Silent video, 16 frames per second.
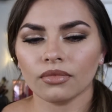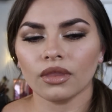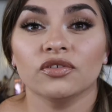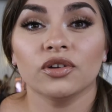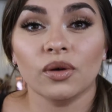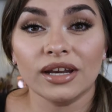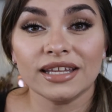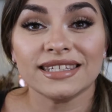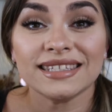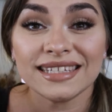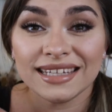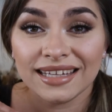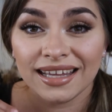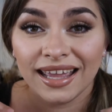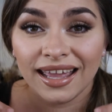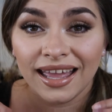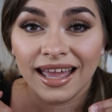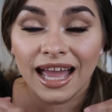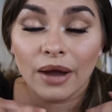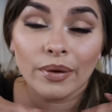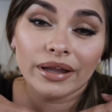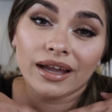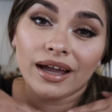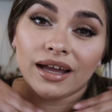So if you wanna see
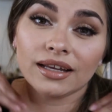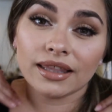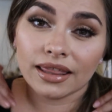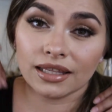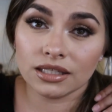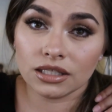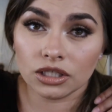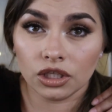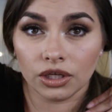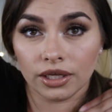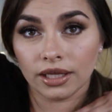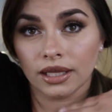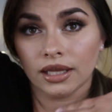how I got this look